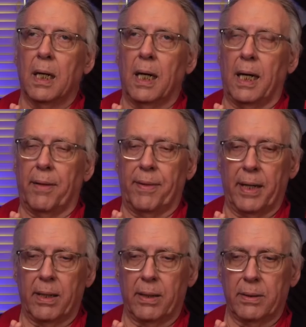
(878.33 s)
Uh,
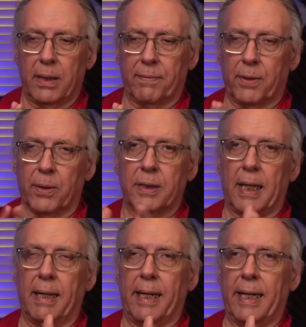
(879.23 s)
there, of course,
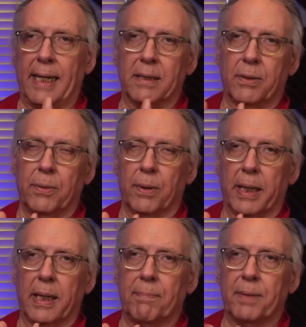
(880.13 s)
it has
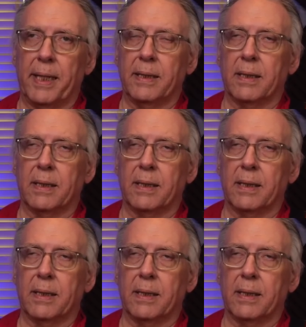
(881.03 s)
tooling updates,